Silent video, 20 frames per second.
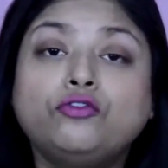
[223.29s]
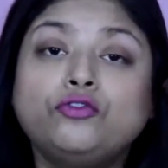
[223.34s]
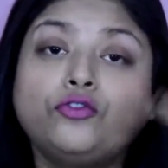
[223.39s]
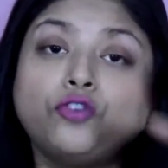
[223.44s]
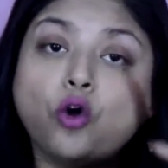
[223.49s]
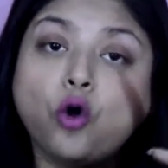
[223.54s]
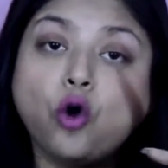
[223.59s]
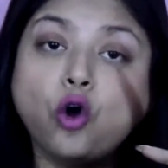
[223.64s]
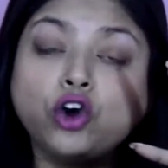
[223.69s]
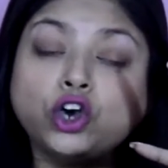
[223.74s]

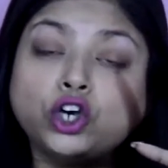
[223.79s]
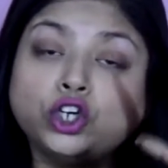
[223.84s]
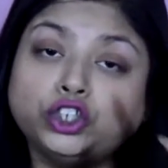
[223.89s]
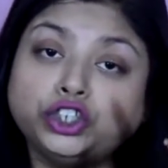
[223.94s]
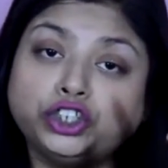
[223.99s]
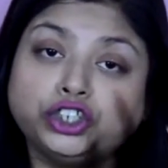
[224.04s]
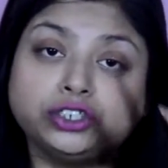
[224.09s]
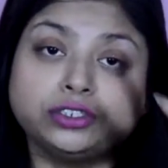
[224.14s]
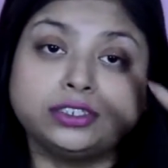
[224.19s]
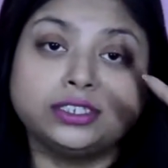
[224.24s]
4
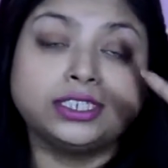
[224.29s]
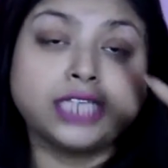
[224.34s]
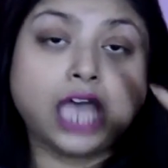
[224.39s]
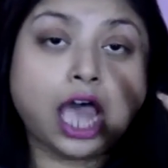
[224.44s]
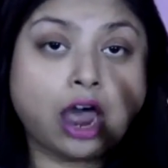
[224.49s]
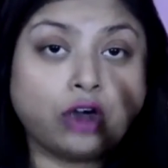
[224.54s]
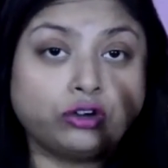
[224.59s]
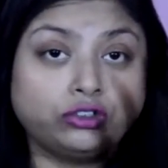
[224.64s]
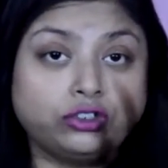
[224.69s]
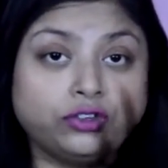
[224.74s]
cushions
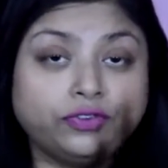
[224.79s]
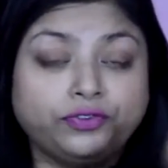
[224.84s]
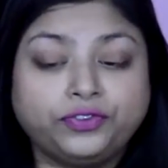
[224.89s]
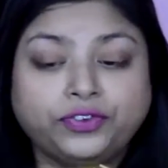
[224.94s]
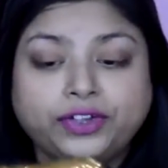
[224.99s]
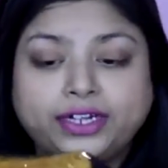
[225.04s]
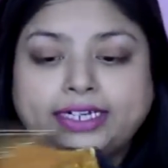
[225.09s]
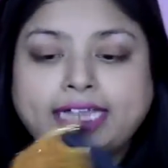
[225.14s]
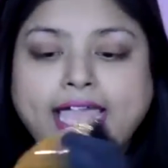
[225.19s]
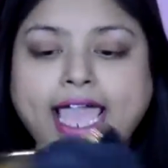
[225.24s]
out of
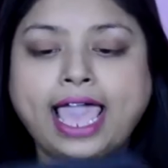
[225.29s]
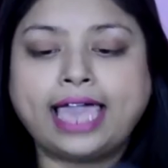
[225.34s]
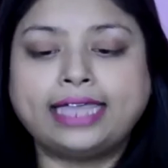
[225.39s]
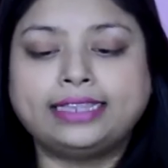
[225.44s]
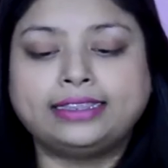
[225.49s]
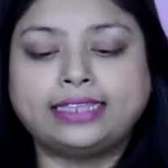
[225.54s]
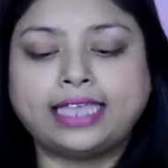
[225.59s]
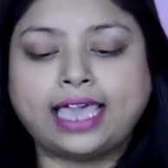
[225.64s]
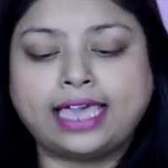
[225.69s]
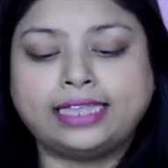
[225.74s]
it,
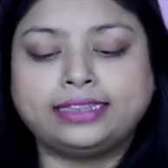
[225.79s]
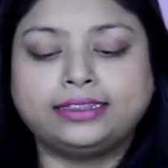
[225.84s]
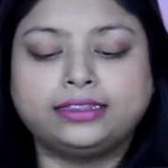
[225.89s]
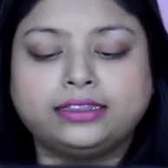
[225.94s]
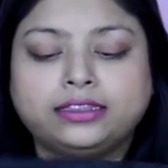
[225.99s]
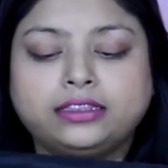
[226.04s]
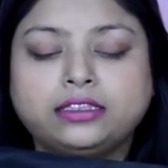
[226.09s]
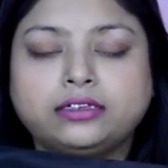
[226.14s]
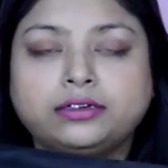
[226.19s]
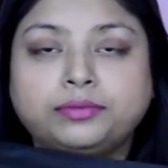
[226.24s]

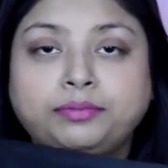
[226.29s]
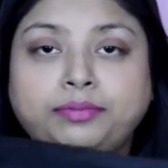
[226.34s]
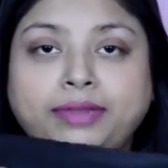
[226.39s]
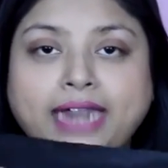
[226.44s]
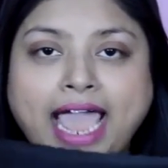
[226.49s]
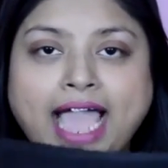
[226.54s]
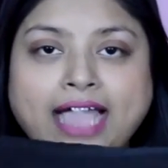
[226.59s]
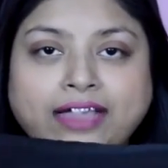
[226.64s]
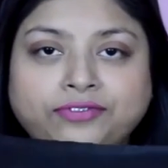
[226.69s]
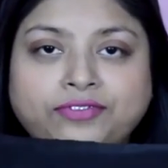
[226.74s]
and the
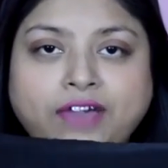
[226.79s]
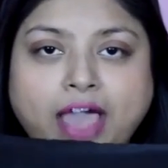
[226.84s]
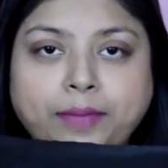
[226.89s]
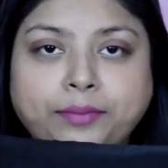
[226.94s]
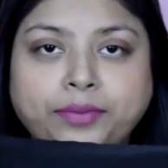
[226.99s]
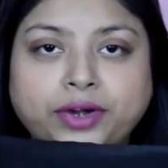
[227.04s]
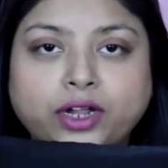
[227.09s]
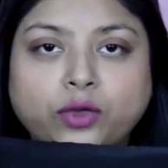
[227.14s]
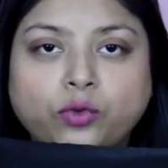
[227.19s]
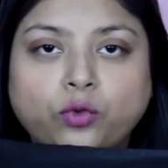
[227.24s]
black
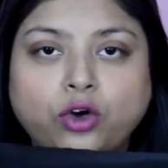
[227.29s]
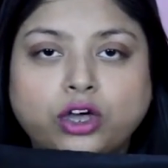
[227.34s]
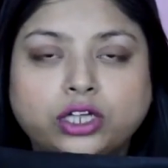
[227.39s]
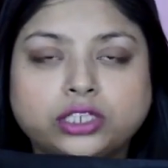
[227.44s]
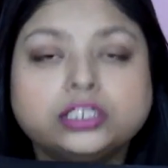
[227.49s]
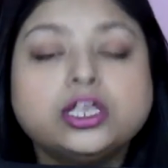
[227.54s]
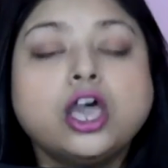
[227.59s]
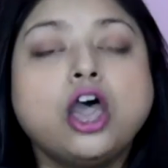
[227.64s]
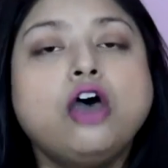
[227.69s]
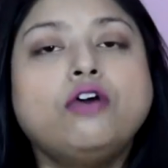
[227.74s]
fabric was
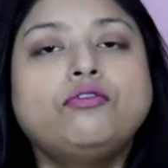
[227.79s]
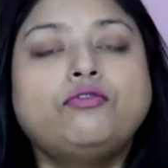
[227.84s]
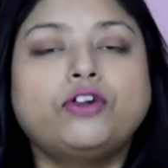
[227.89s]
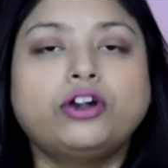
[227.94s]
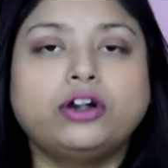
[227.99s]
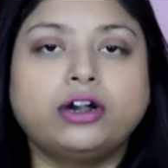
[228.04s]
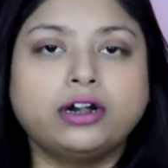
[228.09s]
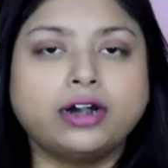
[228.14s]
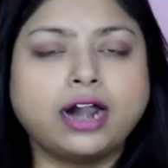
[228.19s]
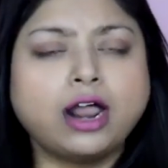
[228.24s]
for
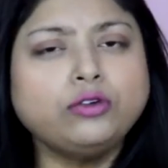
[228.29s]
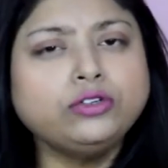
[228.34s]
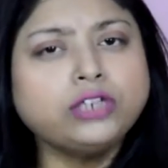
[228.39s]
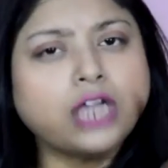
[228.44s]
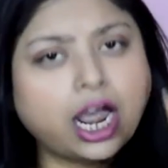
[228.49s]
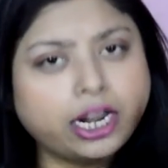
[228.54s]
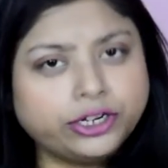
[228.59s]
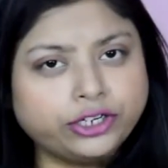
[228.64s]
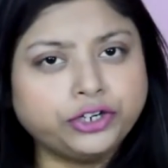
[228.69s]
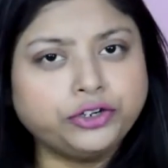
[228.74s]
around
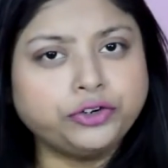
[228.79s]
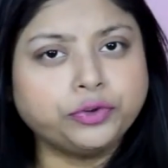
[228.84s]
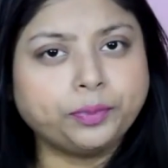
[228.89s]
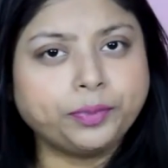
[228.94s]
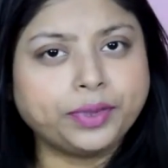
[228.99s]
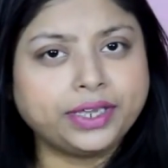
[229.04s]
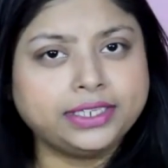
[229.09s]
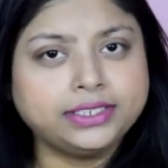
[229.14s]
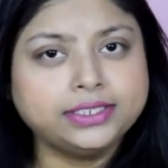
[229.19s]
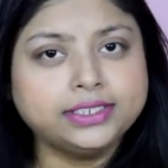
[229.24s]
100
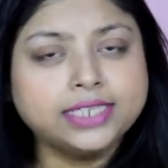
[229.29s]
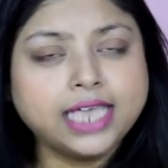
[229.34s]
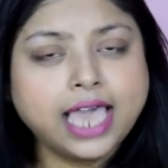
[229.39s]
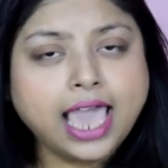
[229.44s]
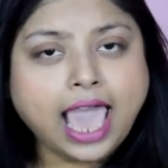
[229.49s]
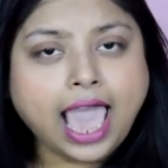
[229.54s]
rupees,